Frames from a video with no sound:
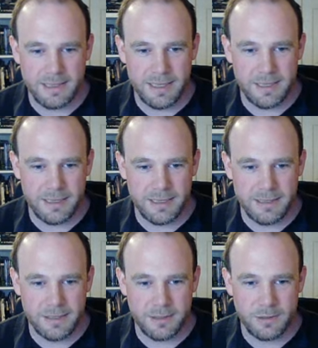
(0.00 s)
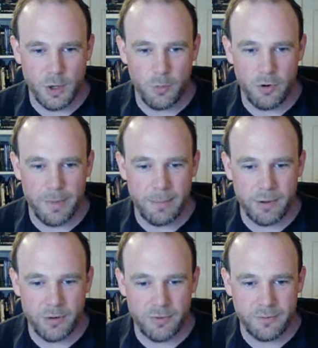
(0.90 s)
6 so we remember
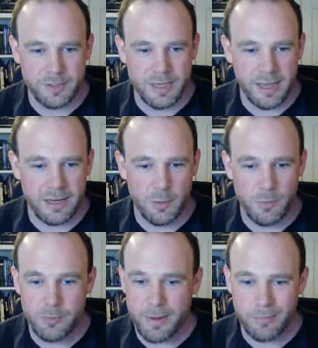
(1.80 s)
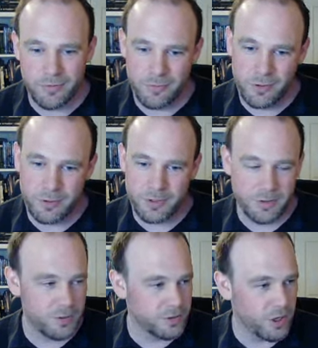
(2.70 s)
a riverside and we remember a flood.
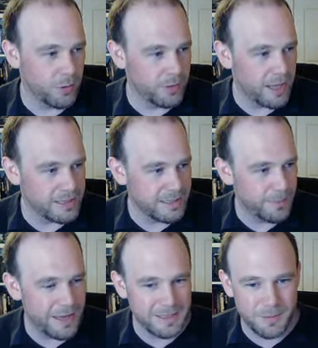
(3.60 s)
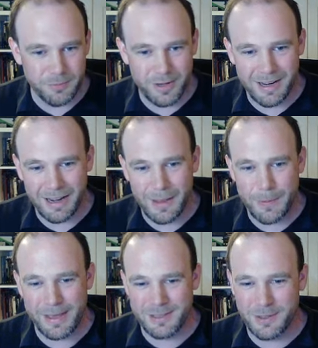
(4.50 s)
So that paints a pretty clear
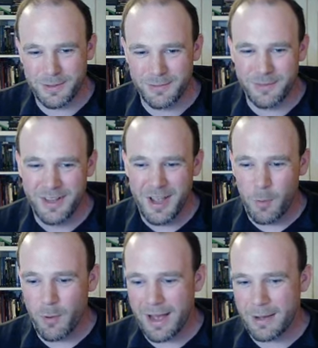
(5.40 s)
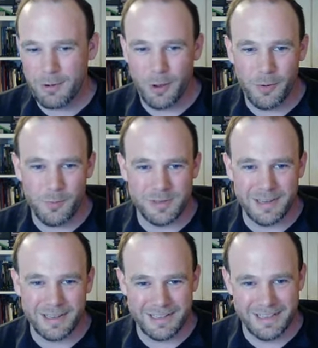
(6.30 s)
picture of what our home was
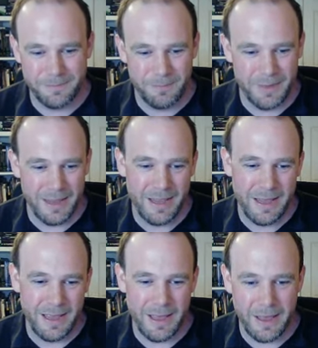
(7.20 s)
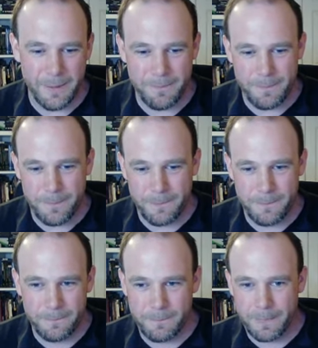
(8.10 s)
like. Um,
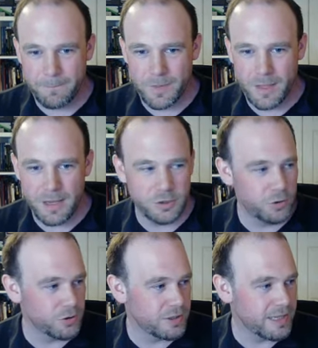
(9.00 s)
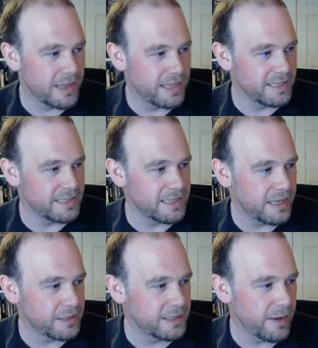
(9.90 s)
I should also say these
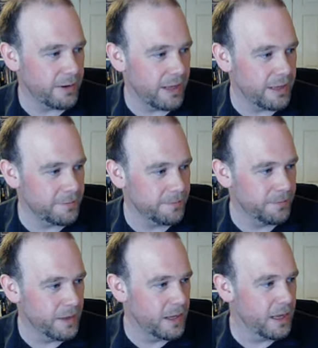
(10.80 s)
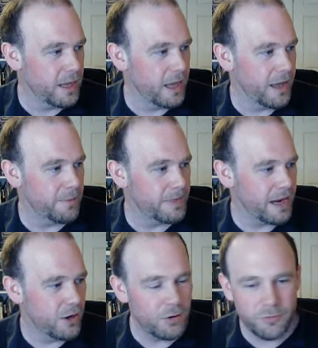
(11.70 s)
seers down here, um, they're
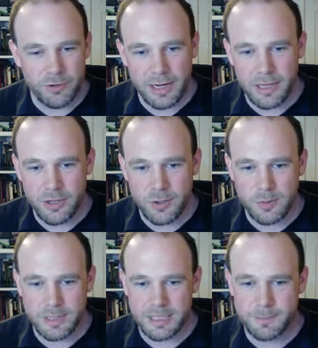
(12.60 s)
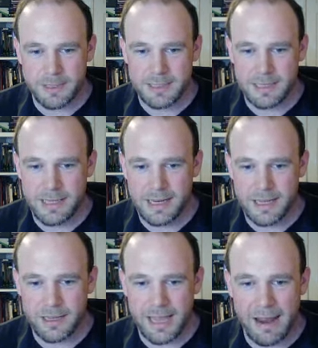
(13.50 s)
not really used explicitly in,
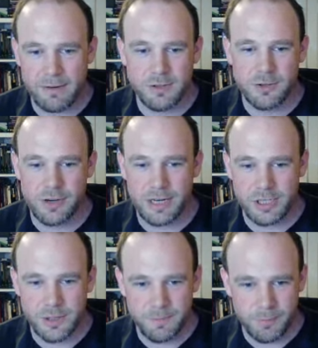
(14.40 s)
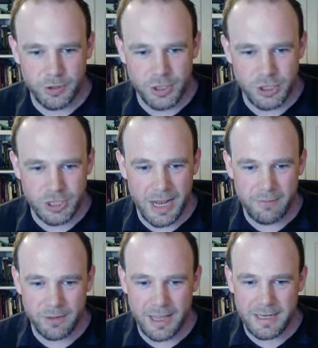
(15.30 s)
at character creation, but the
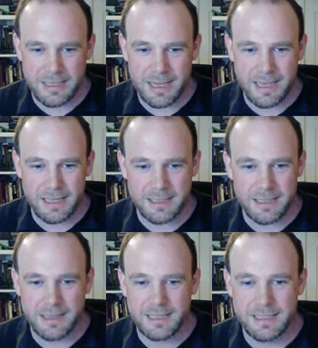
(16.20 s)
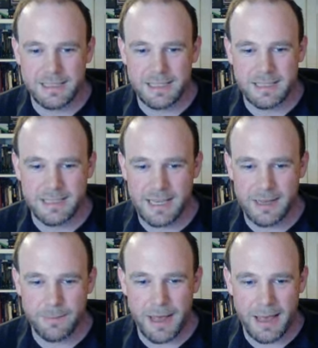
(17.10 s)
general idea is that this is the
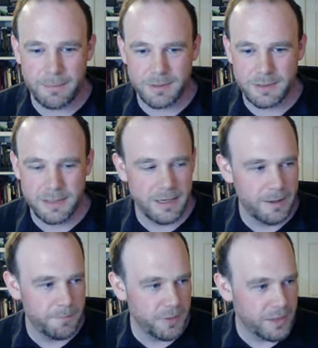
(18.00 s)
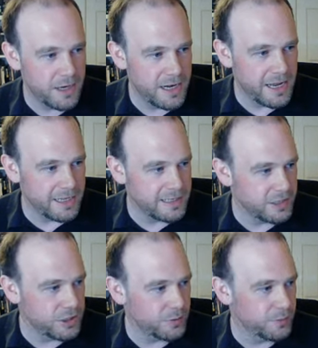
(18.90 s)
seer perhaps that
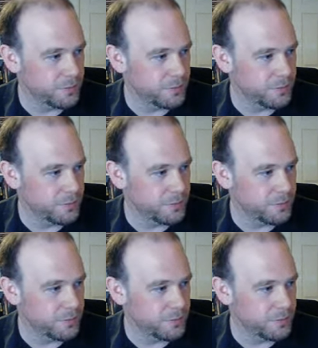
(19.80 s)
knighted you.